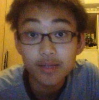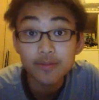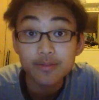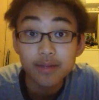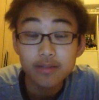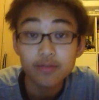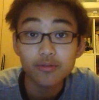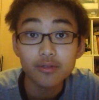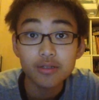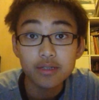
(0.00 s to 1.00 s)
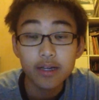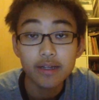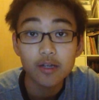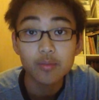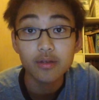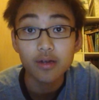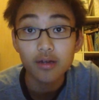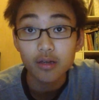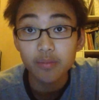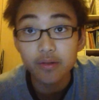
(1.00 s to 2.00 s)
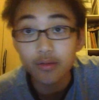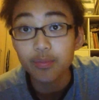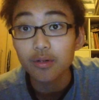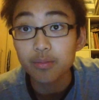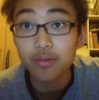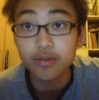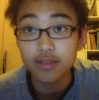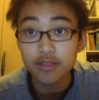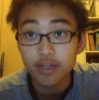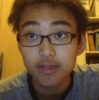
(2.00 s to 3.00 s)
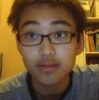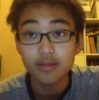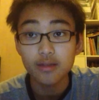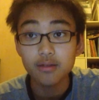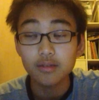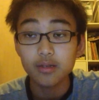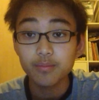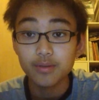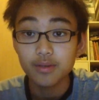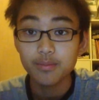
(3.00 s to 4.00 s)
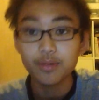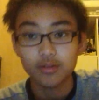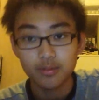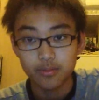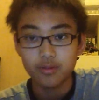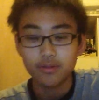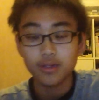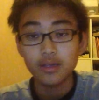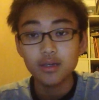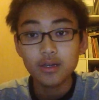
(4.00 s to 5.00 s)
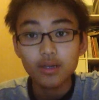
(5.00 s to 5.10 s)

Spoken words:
My name is Masanori, and I'll be talking about the book Percy Jackson and the Olympians, book number 3.